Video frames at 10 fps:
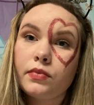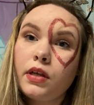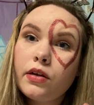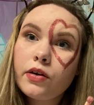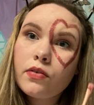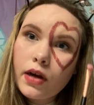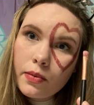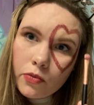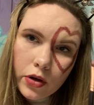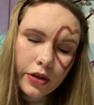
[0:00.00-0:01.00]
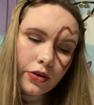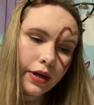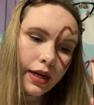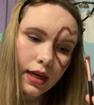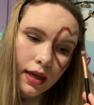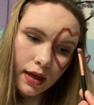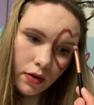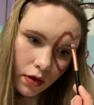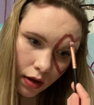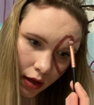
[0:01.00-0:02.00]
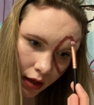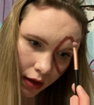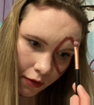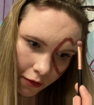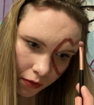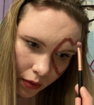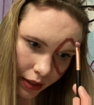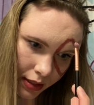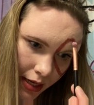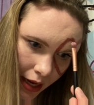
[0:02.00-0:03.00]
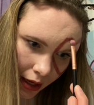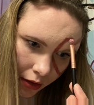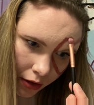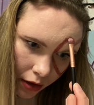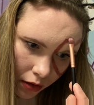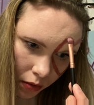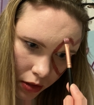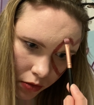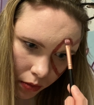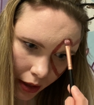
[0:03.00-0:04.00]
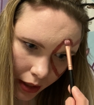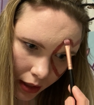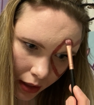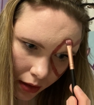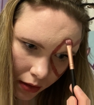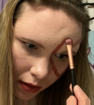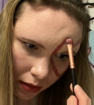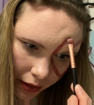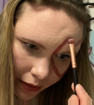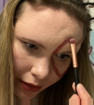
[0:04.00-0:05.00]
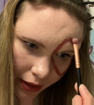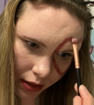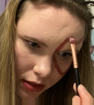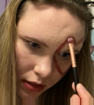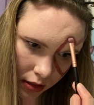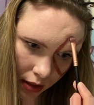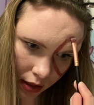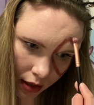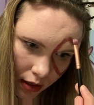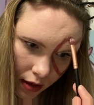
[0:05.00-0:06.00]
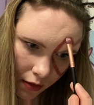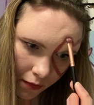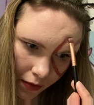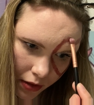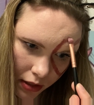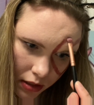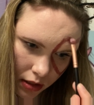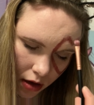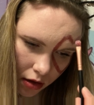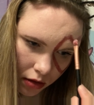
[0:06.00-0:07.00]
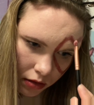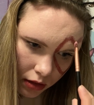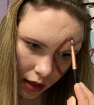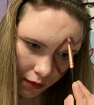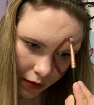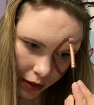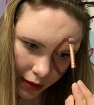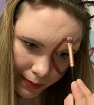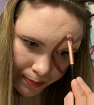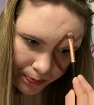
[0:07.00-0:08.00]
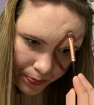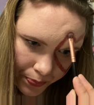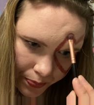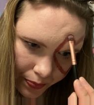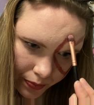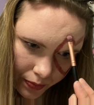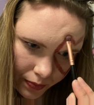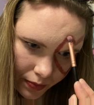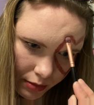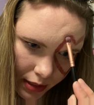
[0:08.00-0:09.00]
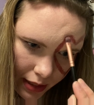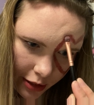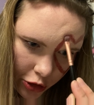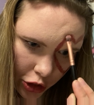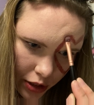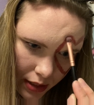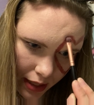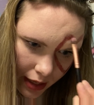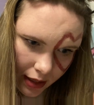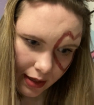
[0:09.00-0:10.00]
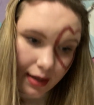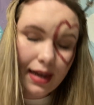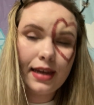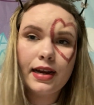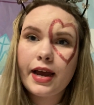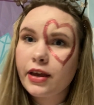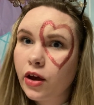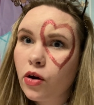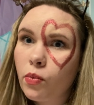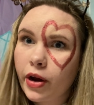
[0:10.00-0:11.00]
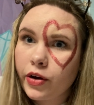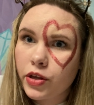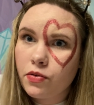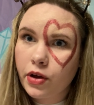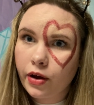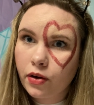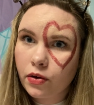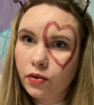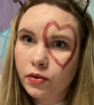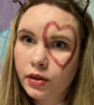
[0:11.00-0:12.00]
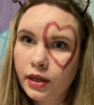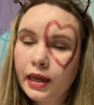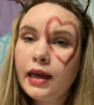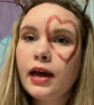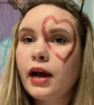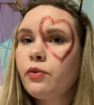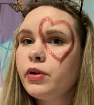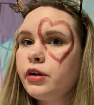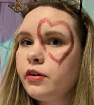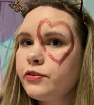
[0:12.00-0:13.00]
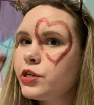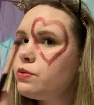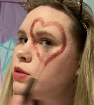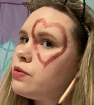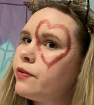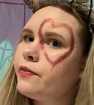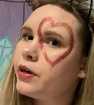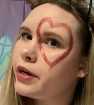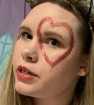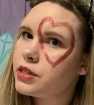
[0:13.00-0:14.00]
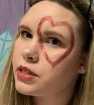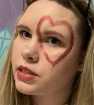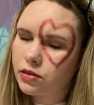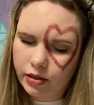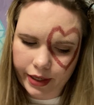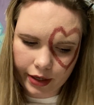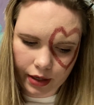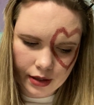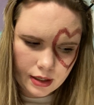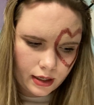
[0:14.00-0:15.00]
You know, I'm wondering if when Taylor was writing the lyrics for the song Lover, and she said, "Can I go where you go?" I wonder if she was referring to this glitter.